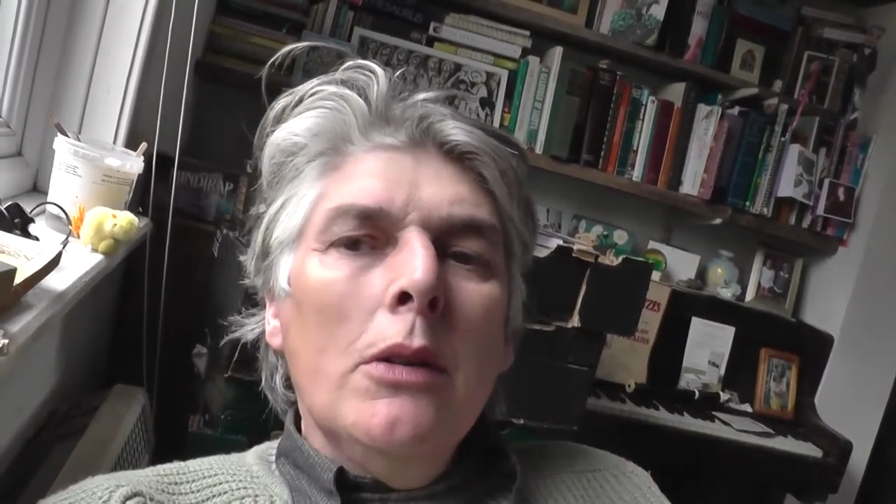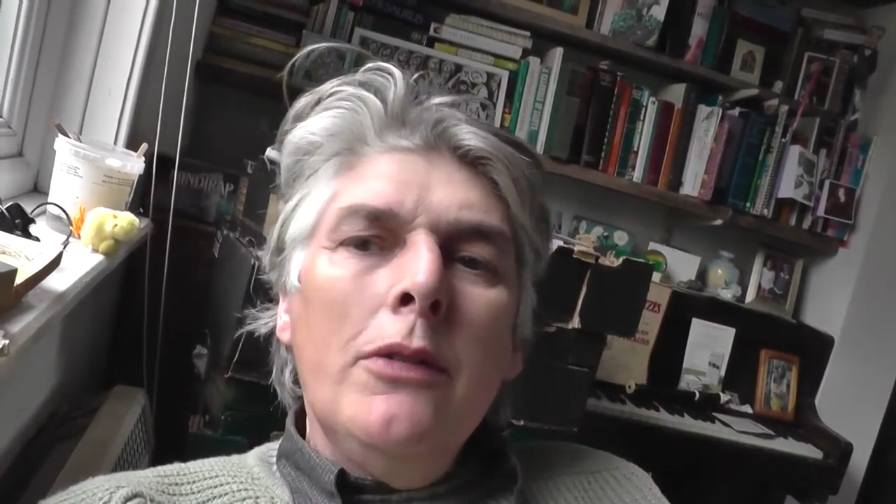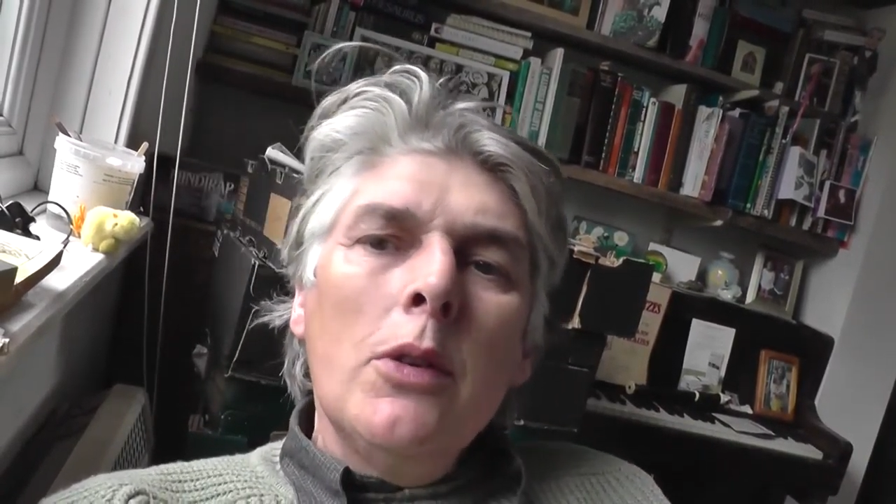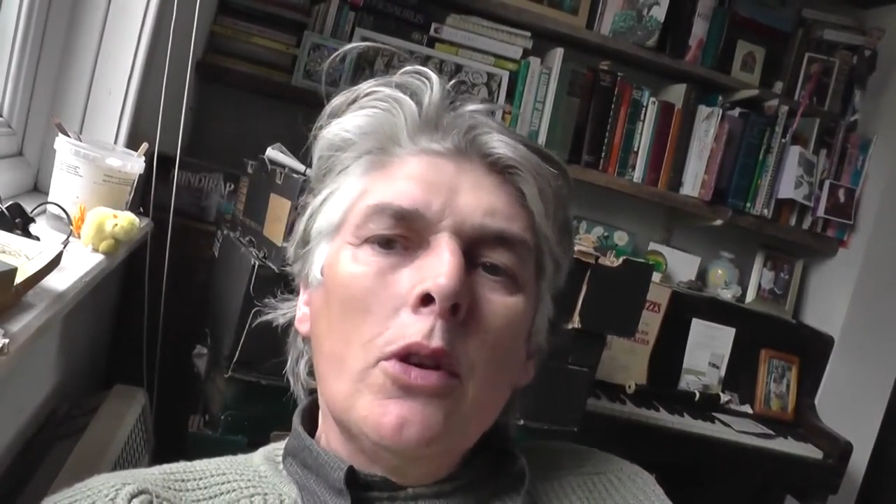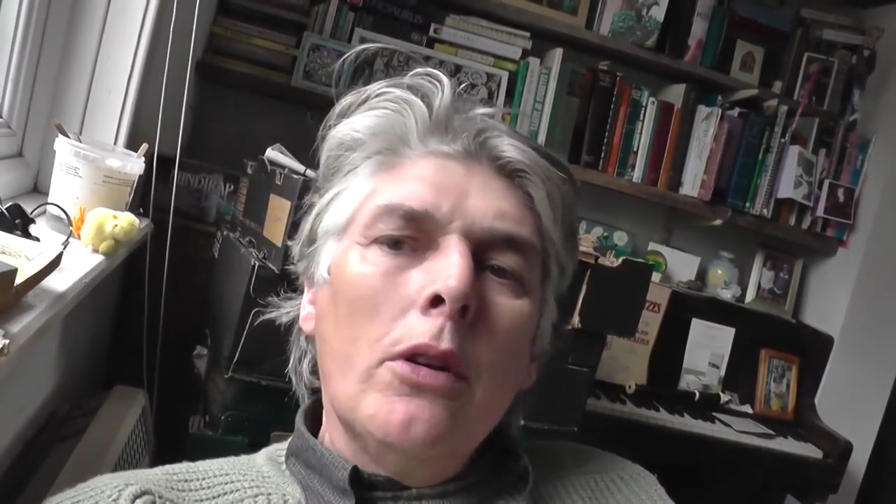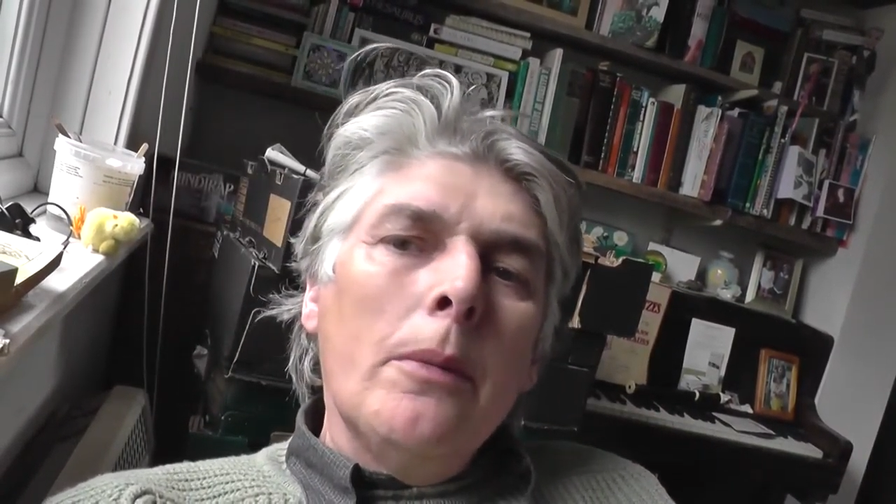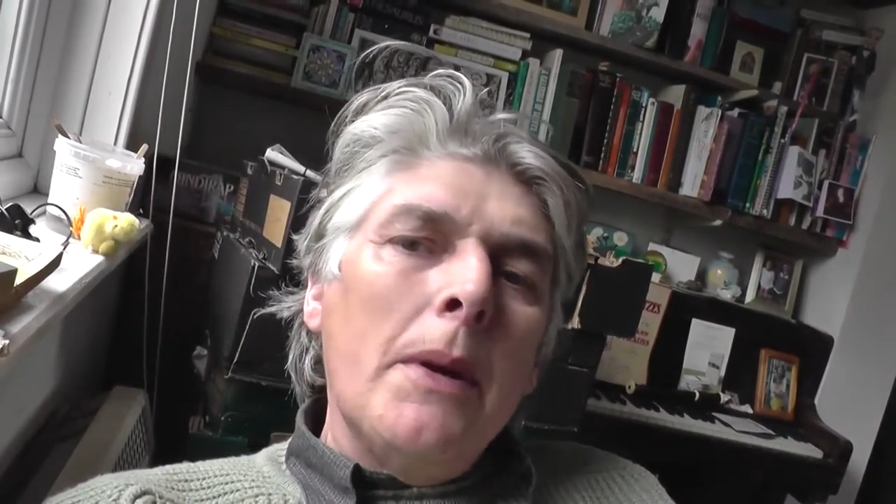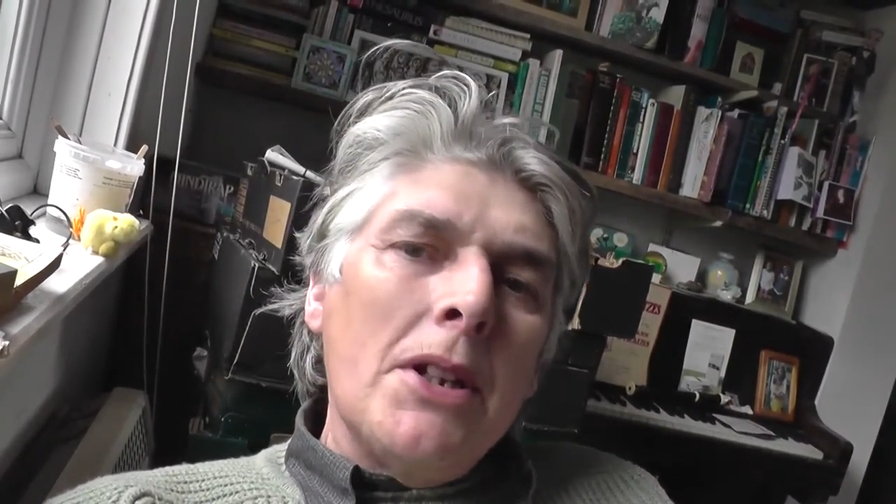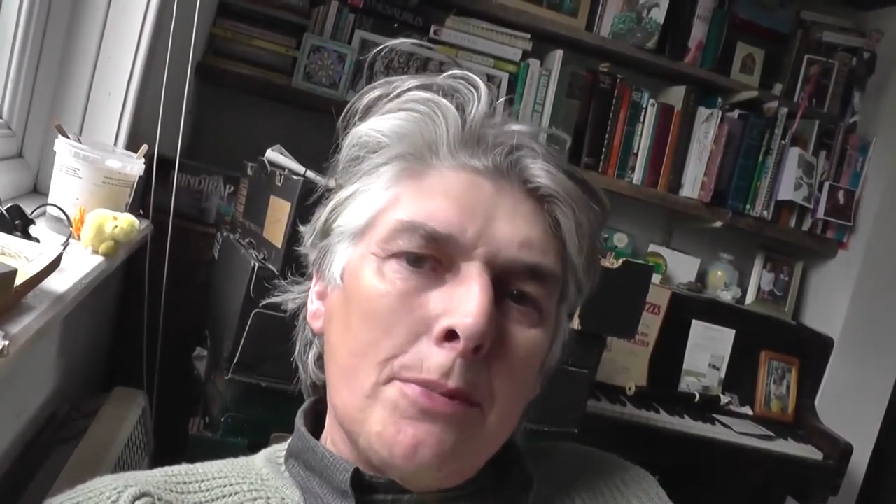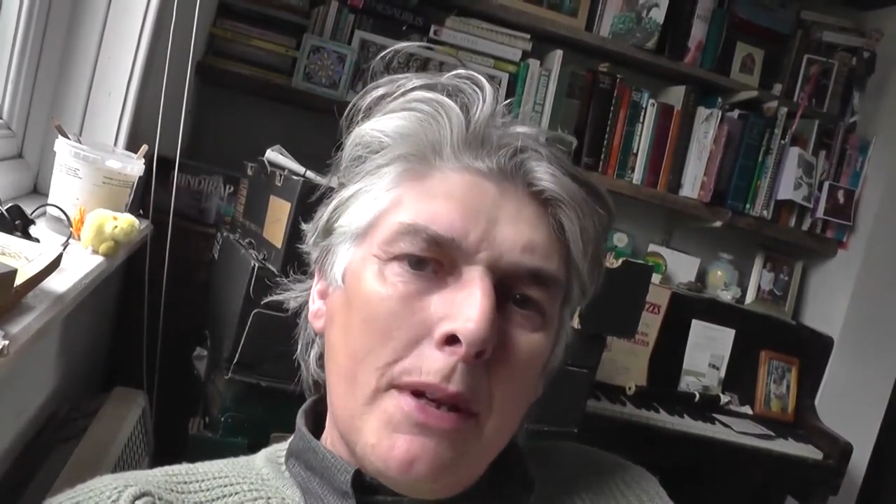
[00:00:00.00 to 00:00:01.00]
Have you got
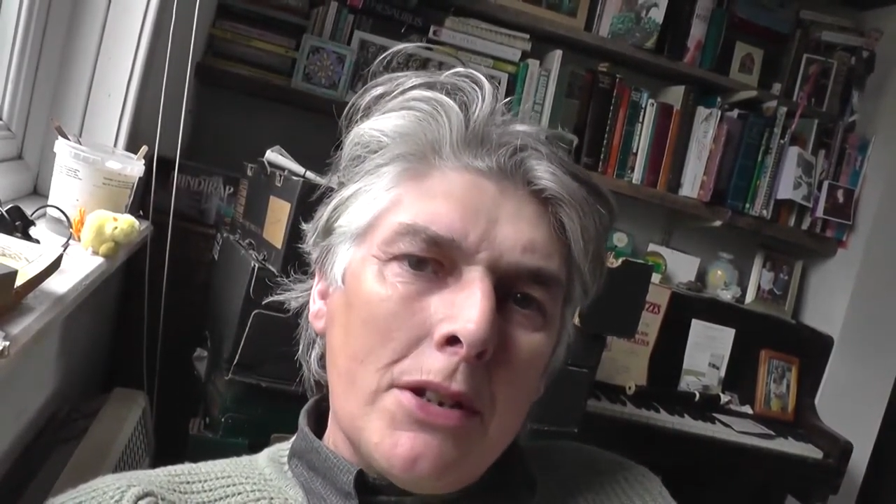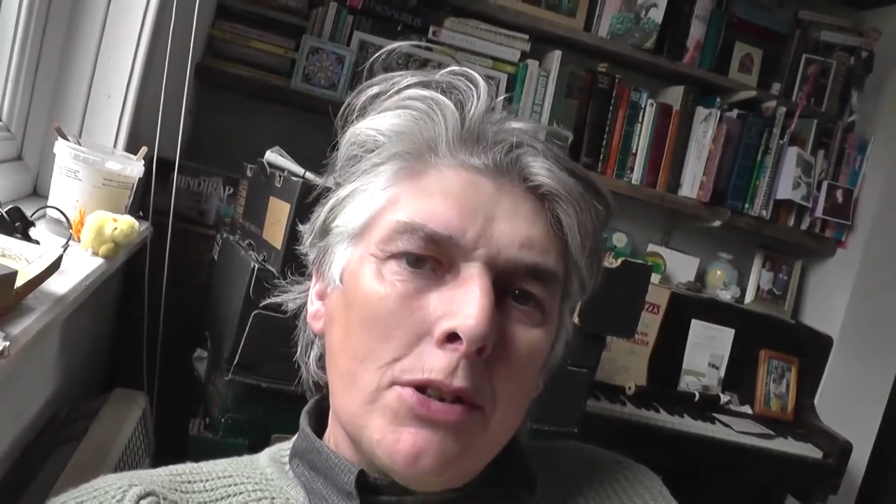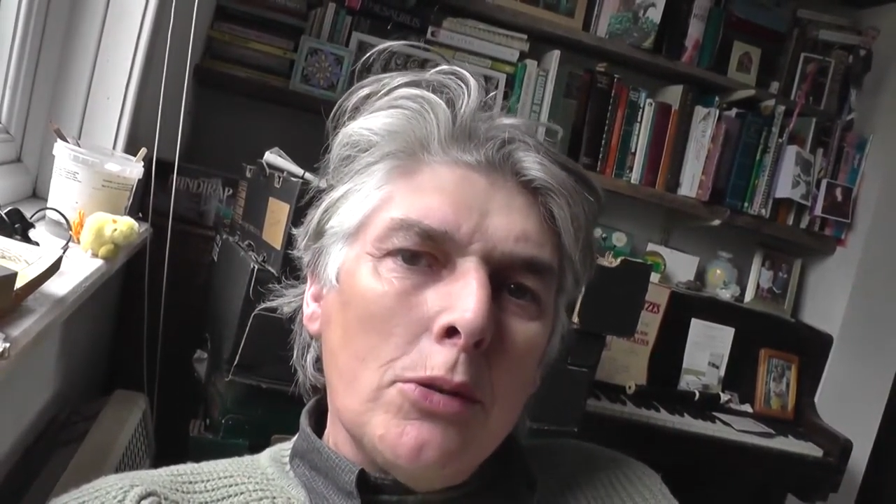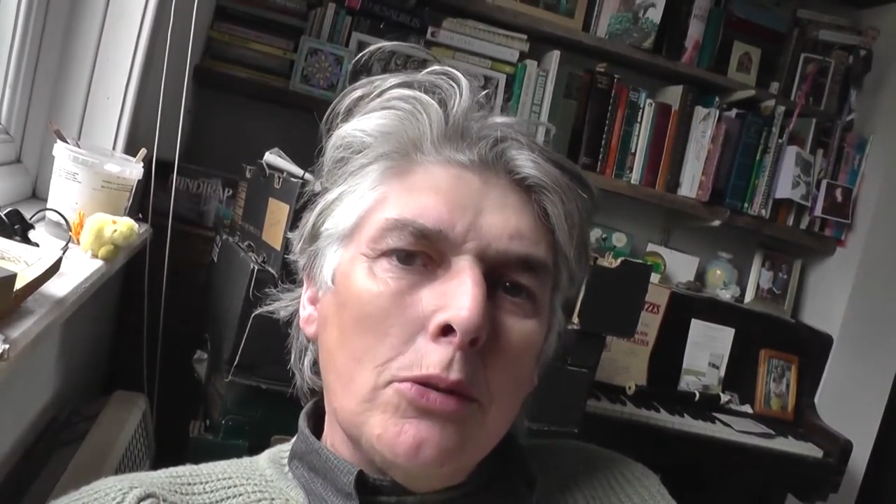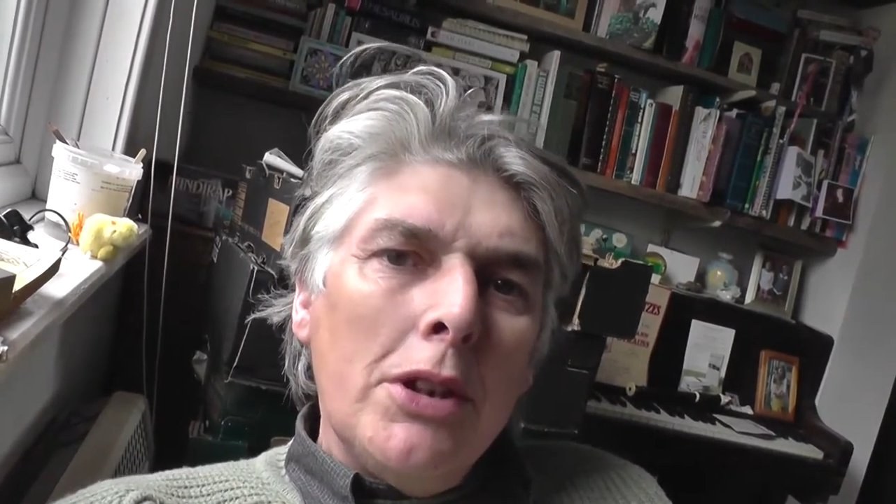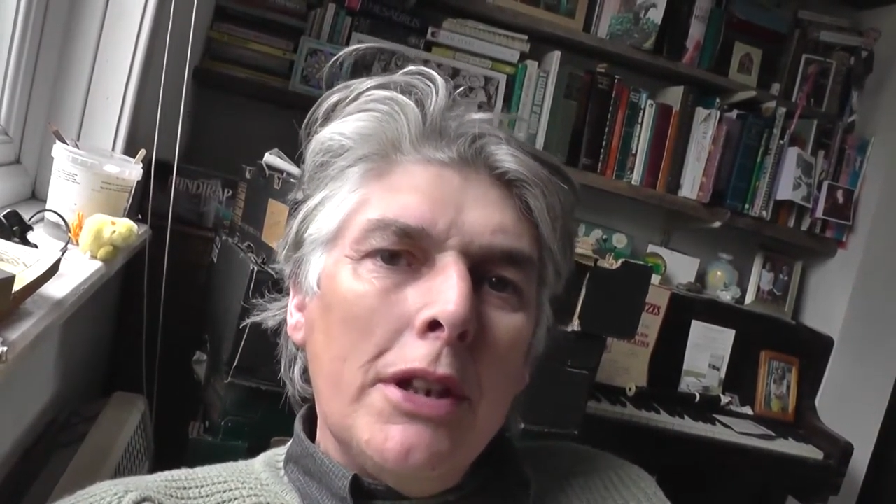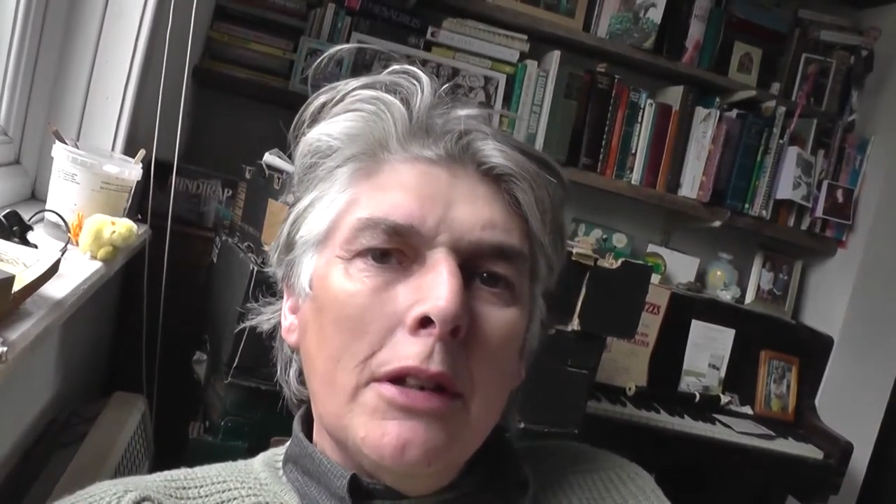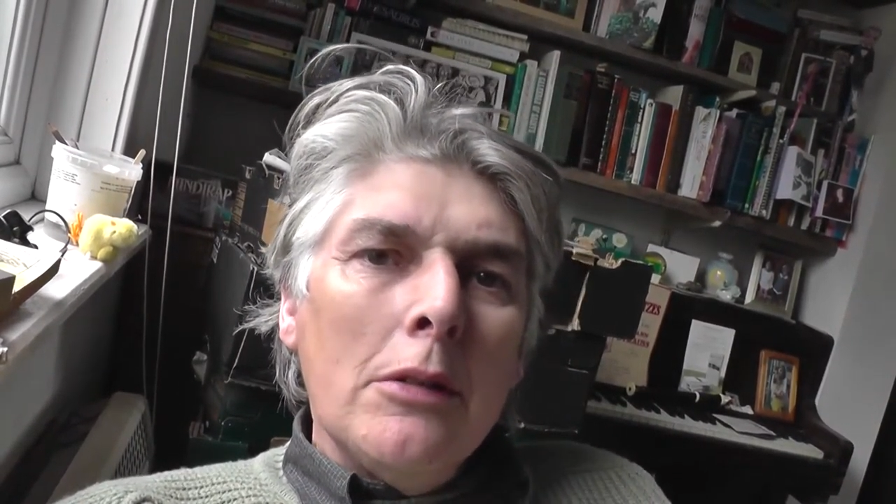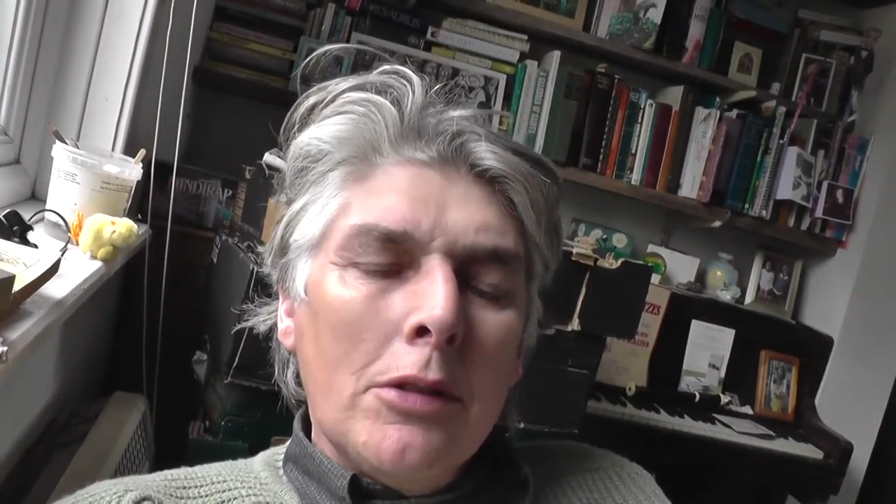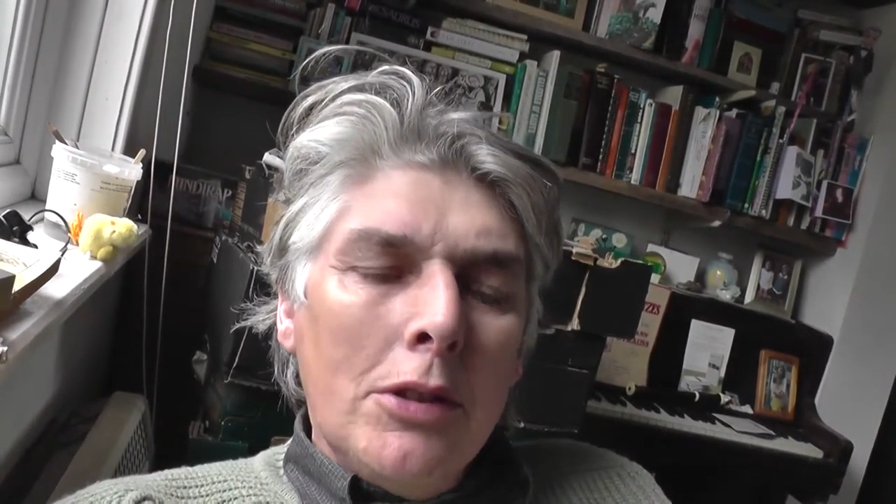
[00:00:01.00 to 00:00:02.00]
best man sorted out?